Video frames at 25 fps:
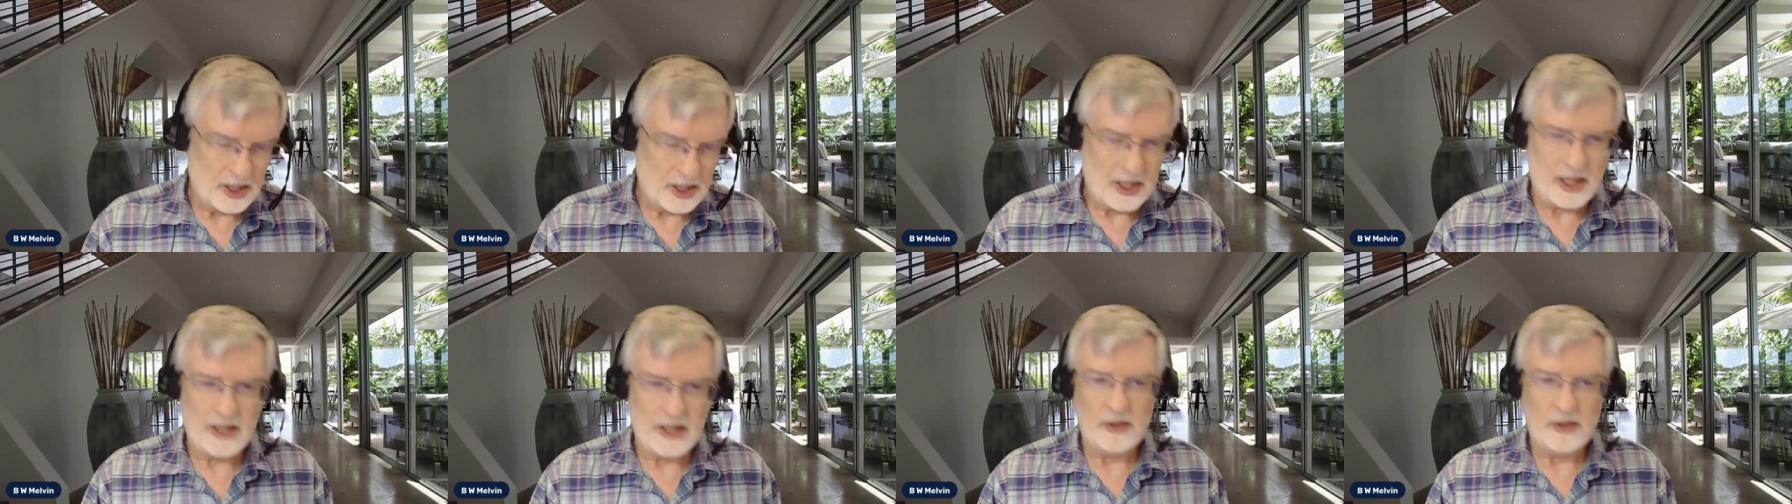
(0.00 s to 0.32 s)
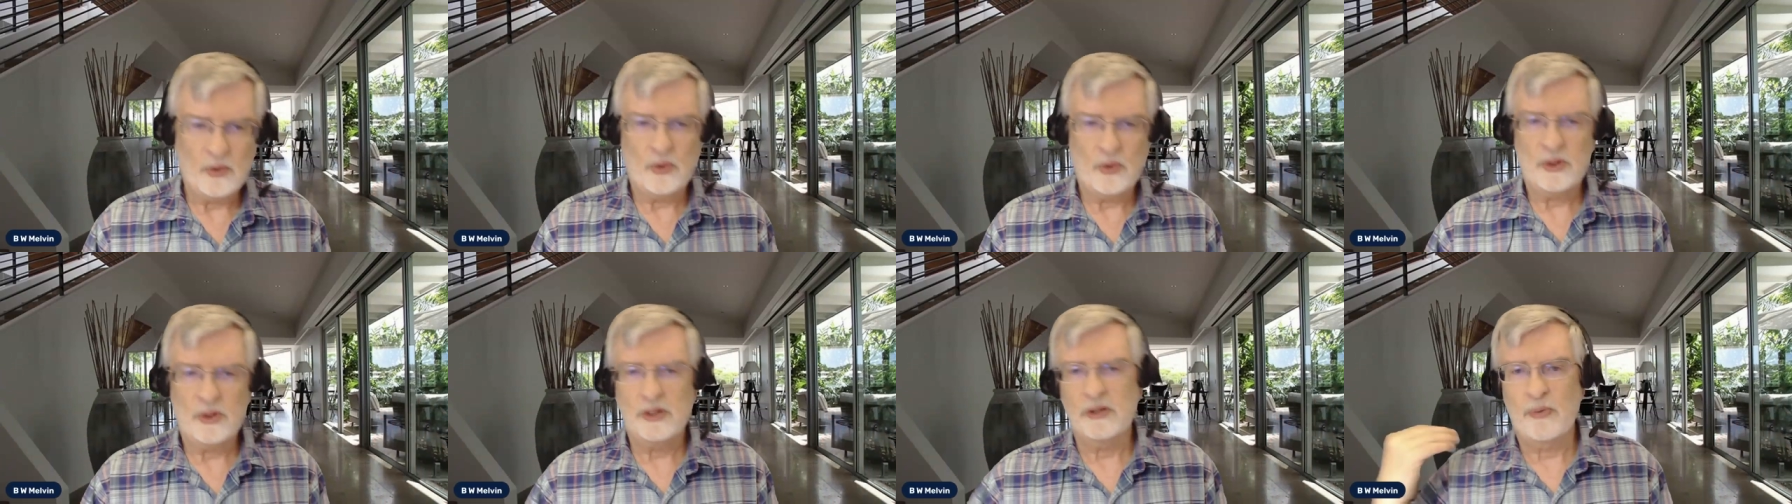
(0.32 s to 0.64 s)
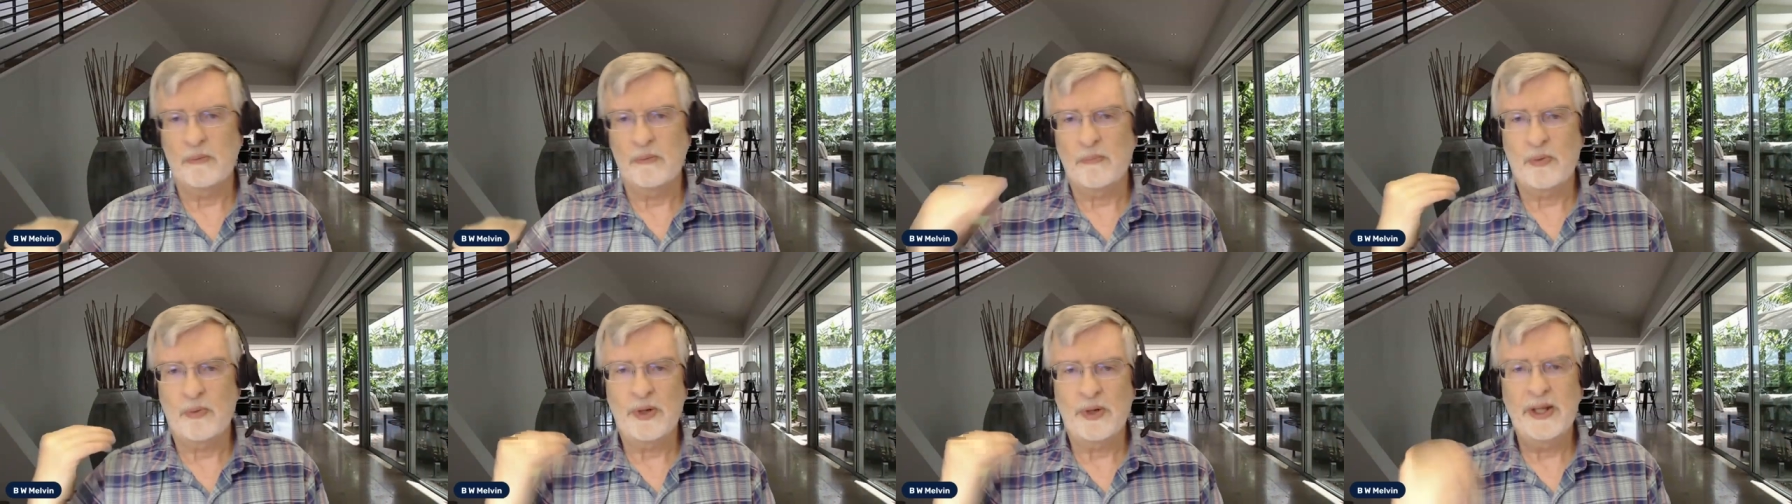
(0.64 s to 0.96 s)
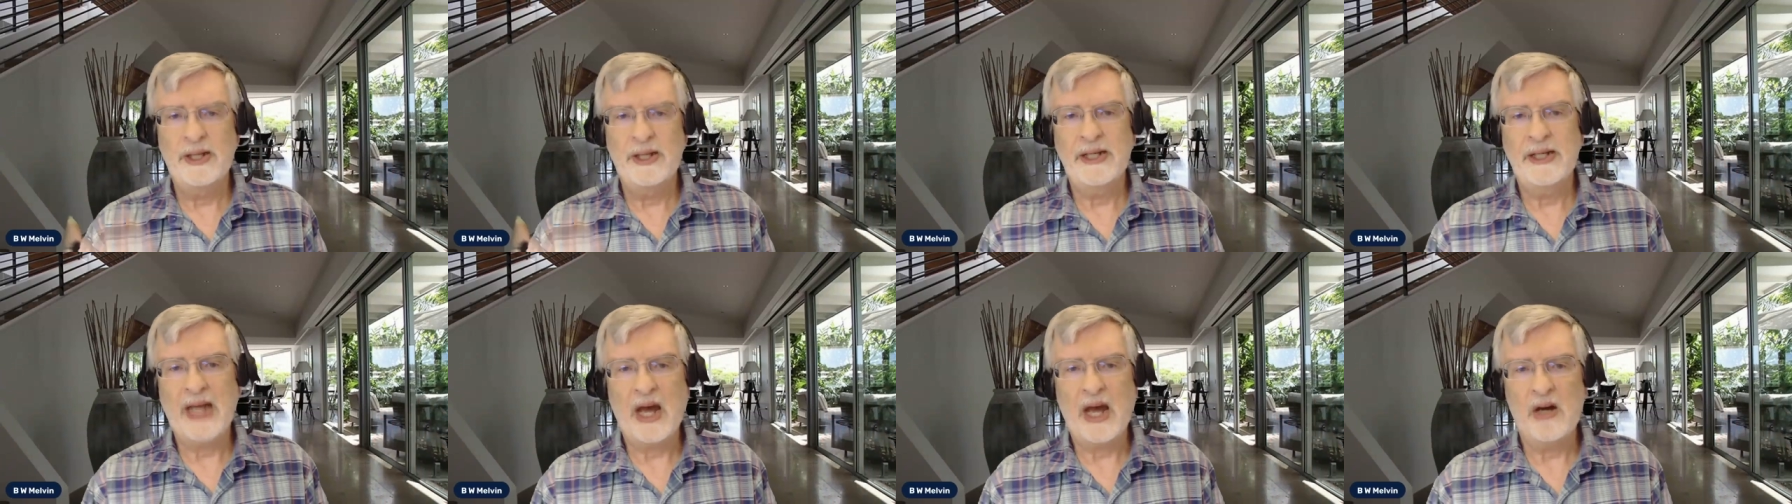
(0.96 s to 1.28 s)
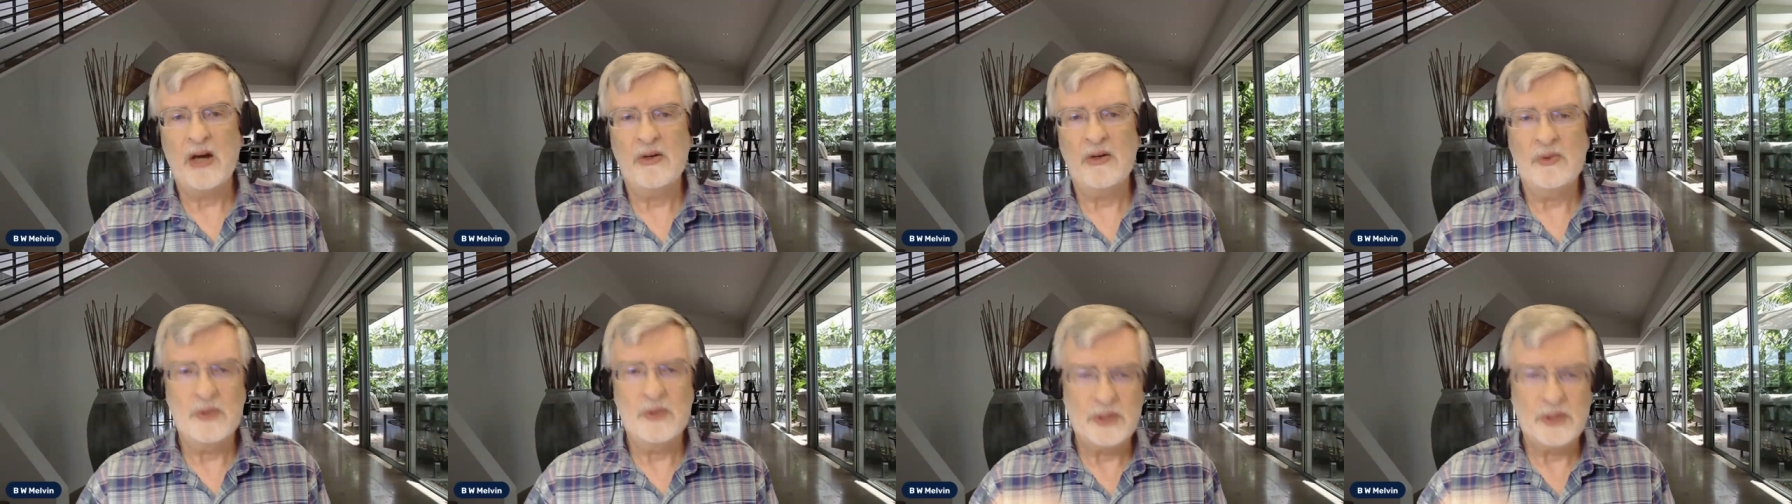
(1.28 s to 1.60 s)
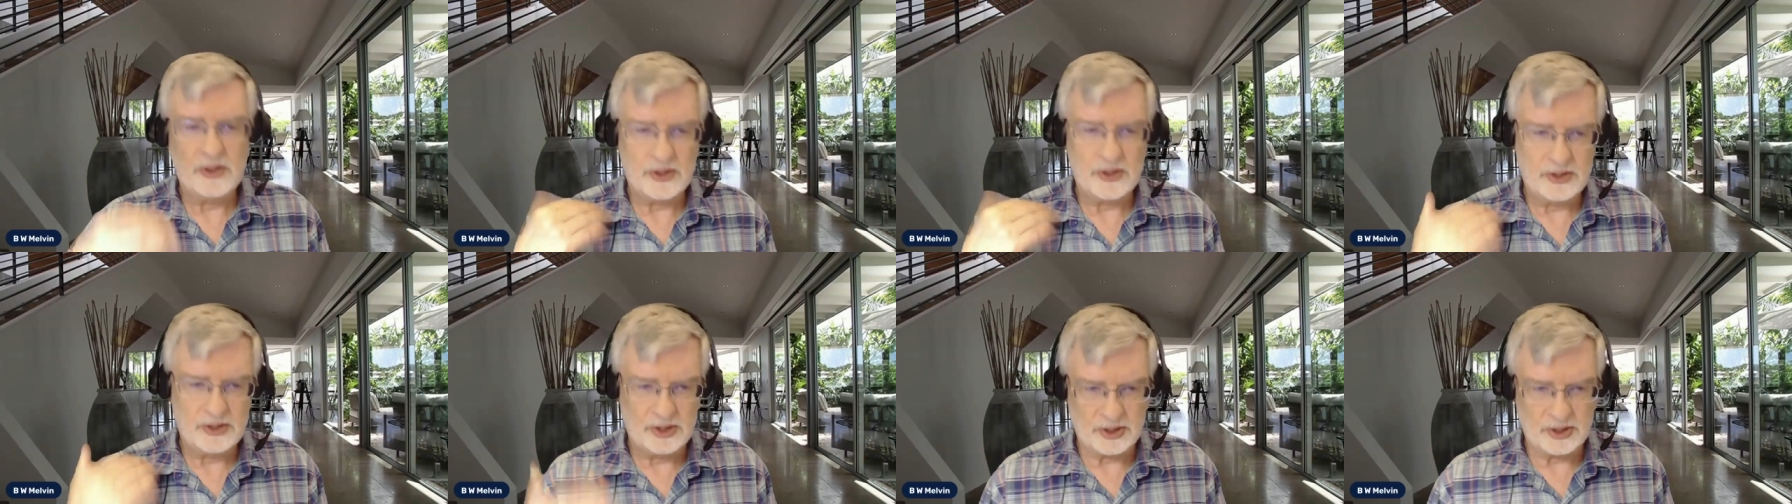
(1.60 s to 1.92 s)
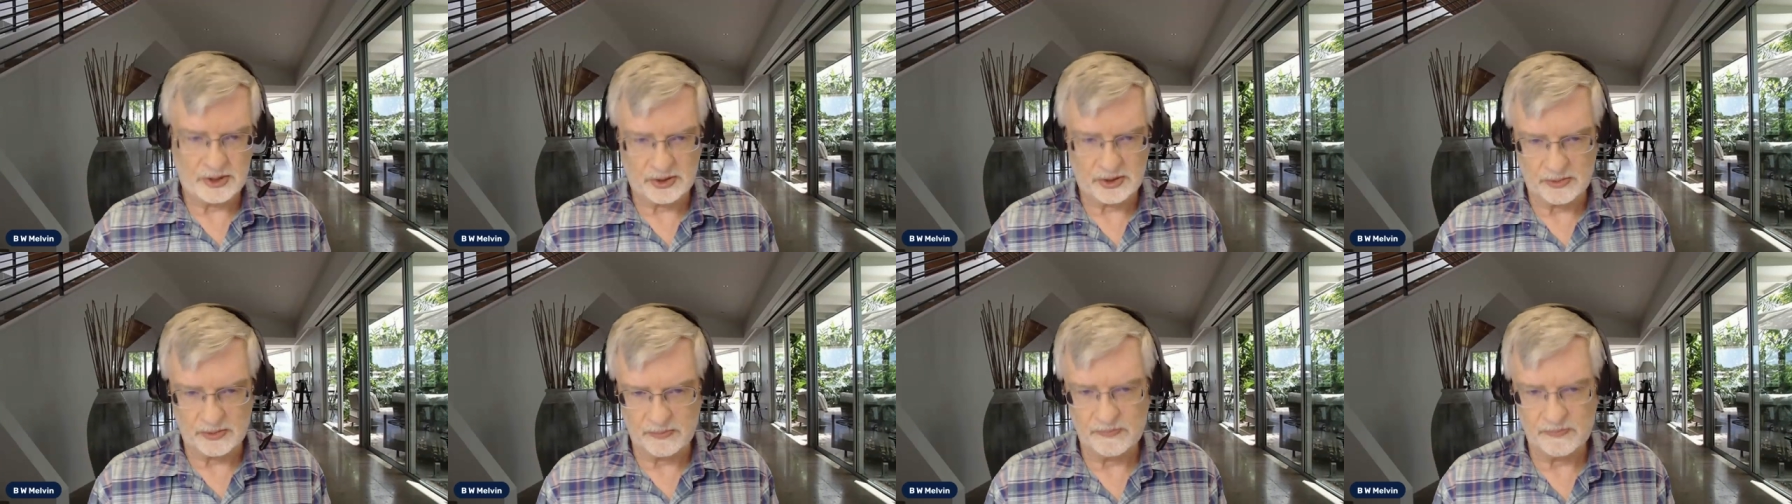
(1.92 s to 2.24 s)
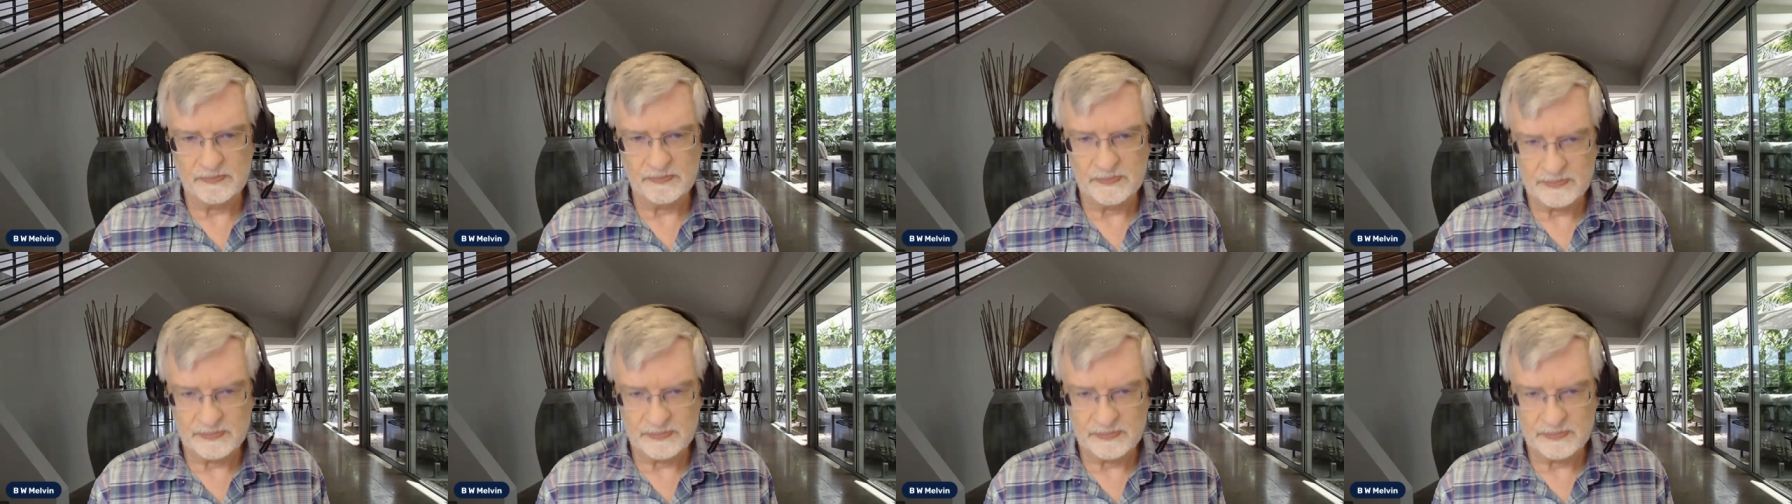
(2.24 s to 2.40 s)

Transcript: in order to bring down the system.